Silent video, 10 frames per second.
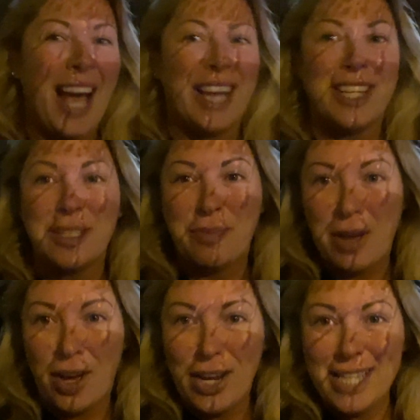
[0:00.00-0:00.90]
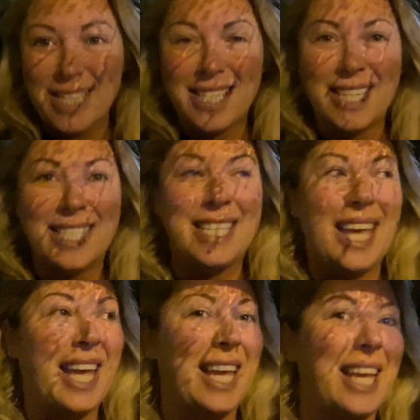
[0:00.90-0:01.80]
I can just be honest and
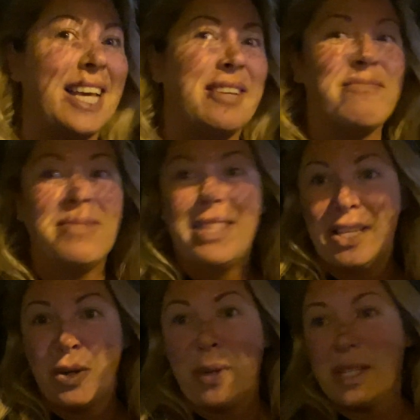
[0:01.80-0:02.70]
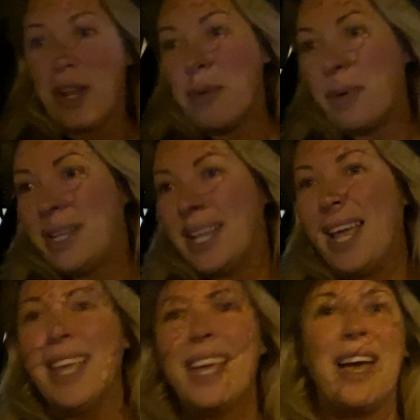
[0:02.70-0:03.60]
say there's always another
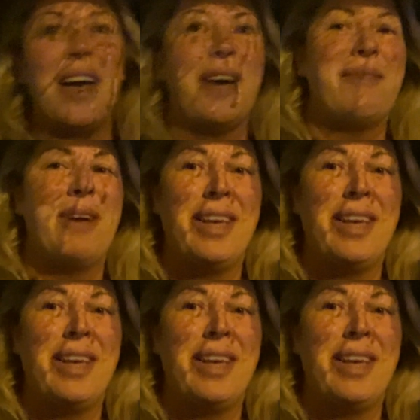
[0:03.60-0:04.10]
Monday. Um,